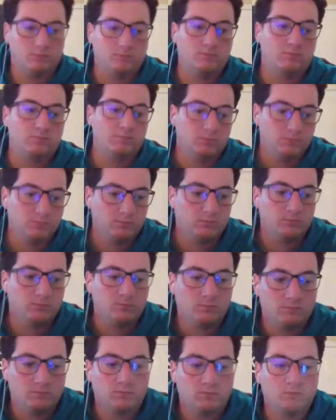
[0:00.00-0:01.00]

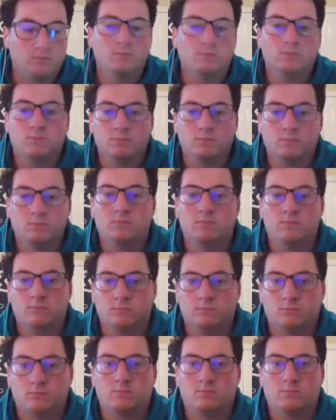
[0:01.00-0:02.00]

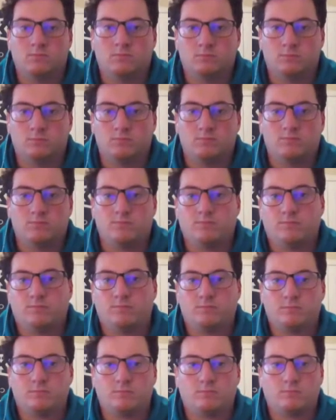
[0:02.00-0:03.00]

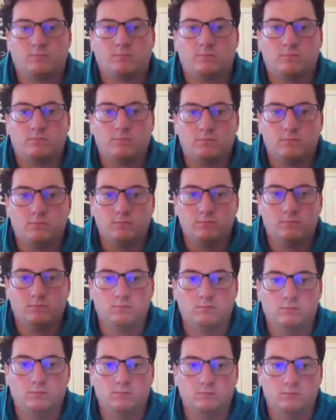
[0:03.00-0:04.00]

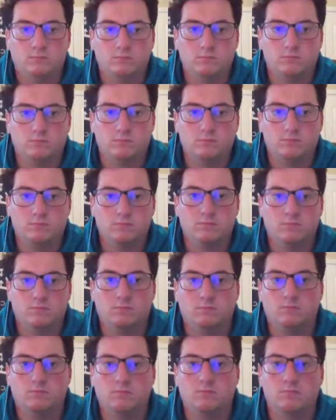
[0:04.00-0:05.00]

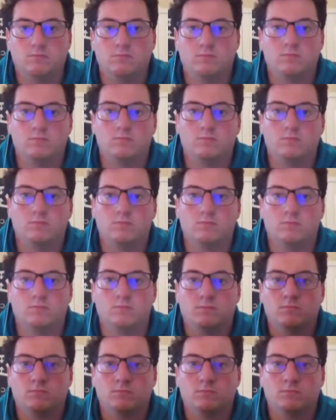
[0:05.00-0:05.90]
This person isn't speaking.